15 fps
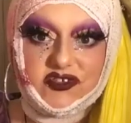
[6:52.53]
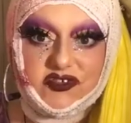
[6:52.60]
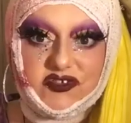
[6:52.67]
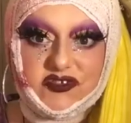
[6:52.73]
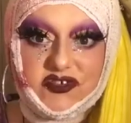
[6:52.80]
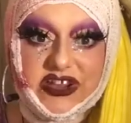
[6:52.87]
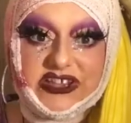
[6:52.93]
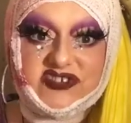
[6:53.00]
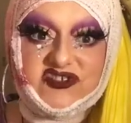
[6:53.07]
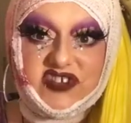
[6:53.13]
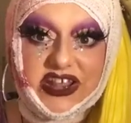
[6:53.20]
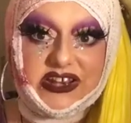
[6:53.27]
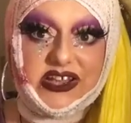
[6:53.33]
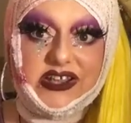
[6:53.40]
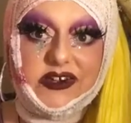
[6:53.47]
Kris
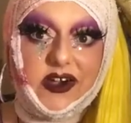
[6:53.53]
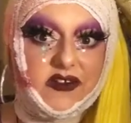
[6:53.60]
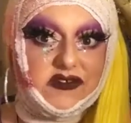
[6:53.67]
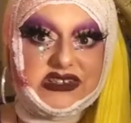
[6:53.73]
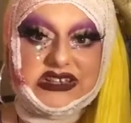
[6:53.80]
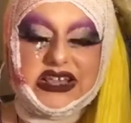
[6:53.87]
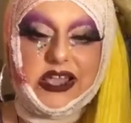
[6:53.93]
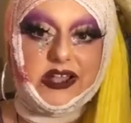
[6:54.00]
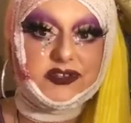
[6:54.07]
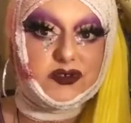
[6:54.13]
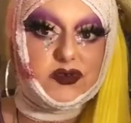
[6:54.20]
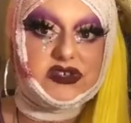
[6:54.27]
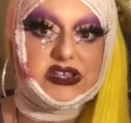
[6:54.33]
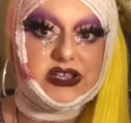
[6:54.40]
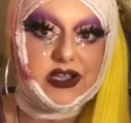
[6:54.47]
Jenner, obviously her
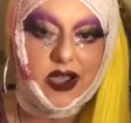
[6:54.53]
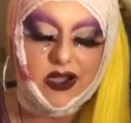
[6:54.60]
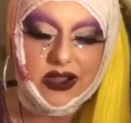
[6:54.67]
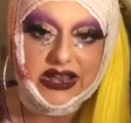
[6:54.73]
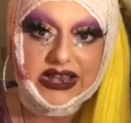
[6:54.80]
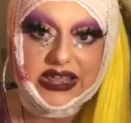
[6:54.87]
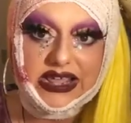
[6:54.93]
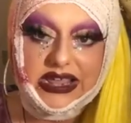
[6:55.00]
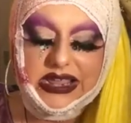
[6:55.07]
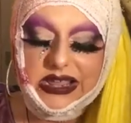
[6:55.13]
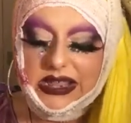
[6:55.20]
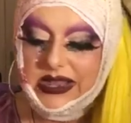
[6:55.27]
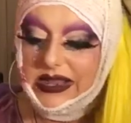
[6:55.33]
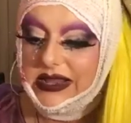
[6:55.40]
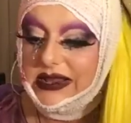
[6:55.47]
daughter Kylie,
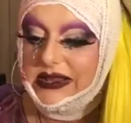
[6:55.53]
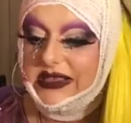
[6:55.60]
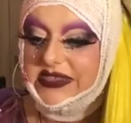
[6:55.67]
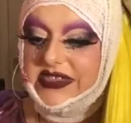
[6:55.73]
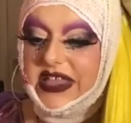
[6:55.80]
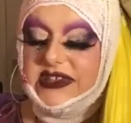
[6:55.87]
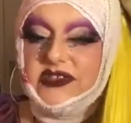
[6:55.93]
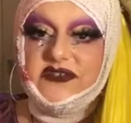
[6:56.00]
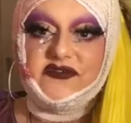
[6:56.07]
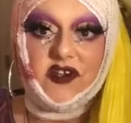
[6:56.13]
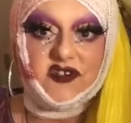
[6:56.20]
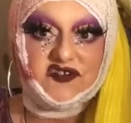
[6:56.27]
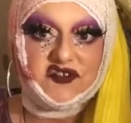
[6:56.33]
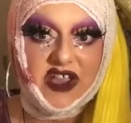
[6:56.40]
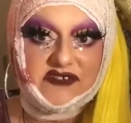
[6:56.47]
then you've
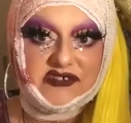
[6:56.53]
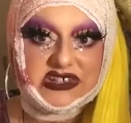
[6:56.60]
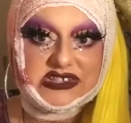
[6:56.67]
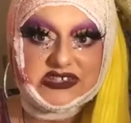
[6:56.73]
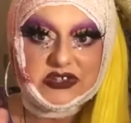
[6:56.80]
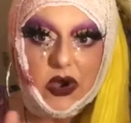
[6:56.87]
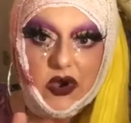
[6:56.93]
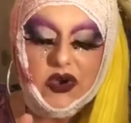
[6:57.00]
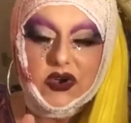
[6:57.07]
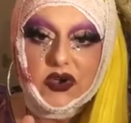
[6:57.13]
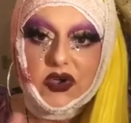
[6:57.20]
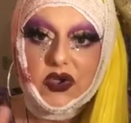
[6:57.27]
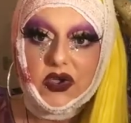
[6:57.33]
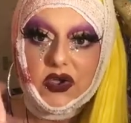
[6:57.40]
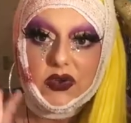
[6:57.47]
got Travis Scott,
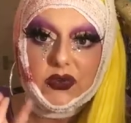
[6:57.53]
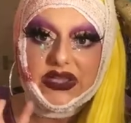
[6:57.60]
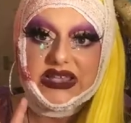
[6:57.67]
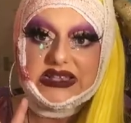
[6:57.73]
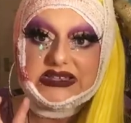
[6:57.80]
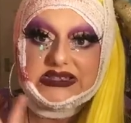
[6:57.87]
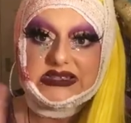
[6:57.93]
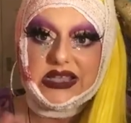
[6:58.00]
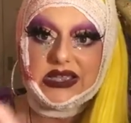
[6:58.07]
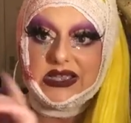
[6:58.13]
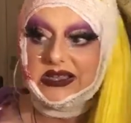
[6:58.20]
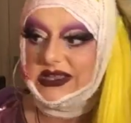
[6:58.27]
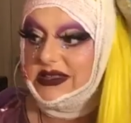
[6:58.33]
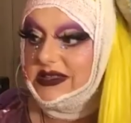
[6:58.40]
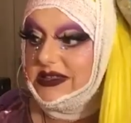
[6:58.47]
who is,
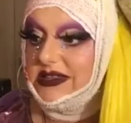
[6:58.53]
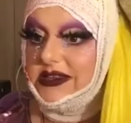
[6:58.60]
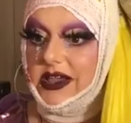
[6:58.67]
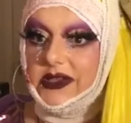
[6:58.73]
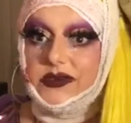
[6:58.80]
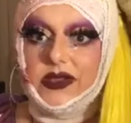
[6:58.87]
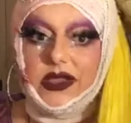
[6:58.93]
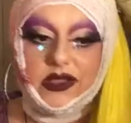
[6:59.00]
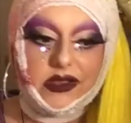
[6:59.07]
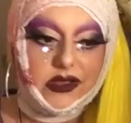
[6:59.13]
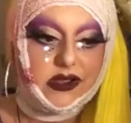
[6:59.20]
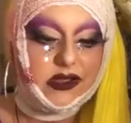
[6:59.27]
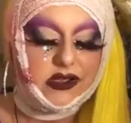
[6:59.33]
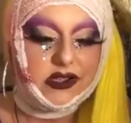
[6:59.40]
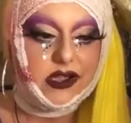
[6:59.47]
you know,
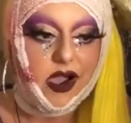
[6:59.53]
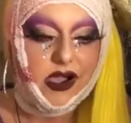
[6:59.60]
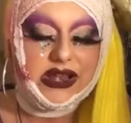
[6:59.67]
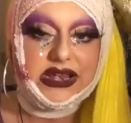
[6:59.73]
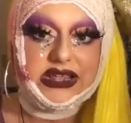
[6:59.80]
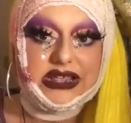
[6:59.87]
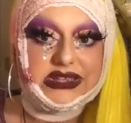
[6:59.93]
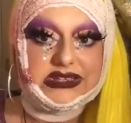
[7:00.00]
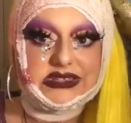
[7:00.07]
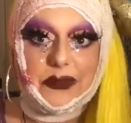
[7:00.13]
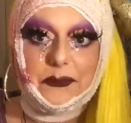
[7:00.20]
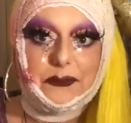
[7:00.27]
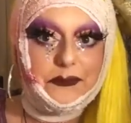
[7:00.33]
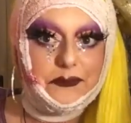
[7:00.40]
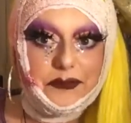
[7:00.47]
Kylie's
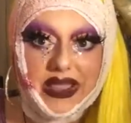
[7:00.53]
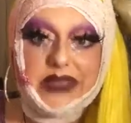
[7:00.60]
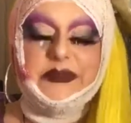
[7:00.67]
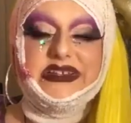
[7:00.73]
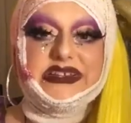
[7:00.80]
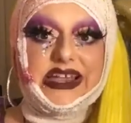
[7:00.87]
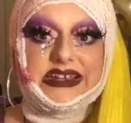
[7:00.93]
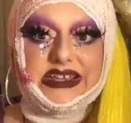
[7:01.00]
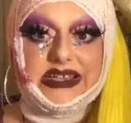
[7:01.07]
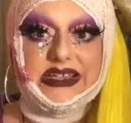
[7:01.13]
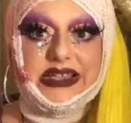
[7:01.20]
baby daddy,